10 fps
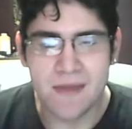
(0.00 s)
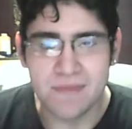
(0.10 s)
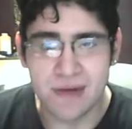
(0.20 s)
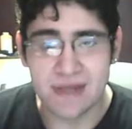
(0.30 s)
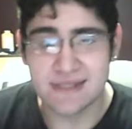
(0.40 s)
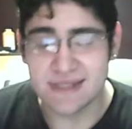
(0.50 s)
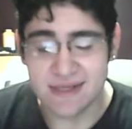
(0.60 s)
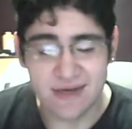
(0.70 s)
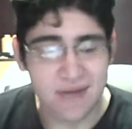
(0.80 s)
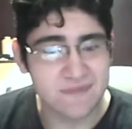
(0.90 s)
but
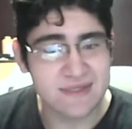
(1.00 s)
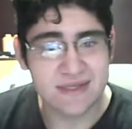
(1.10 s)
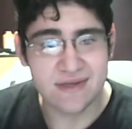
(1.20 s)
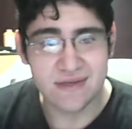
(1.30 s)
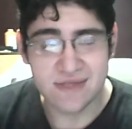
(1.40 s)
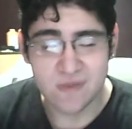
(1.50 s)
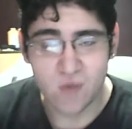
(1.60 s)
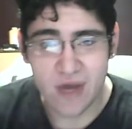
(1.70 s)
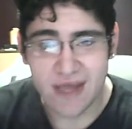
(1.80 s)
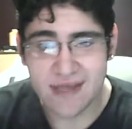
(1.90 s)
still I'm still losing
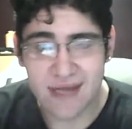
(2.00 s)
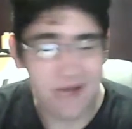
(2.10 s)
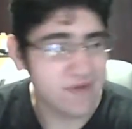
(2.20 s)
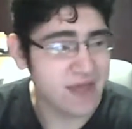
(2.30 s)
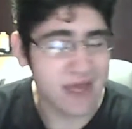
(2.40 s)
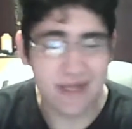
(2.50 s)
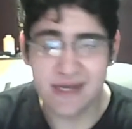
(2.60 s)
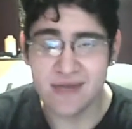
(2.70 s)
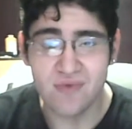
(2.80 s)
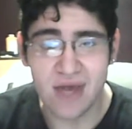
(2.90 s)
weight haven't gained
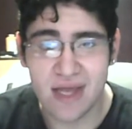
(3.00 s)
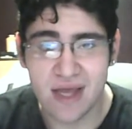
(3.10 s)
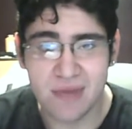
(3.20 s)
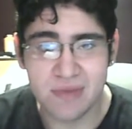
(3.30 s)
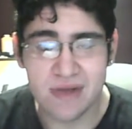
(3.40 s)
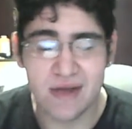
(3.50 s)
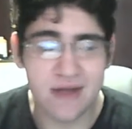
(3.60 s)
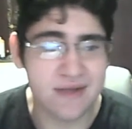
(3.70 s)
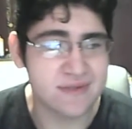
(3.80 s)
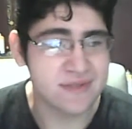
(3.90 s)
any weight I've been
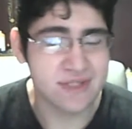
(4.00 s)
on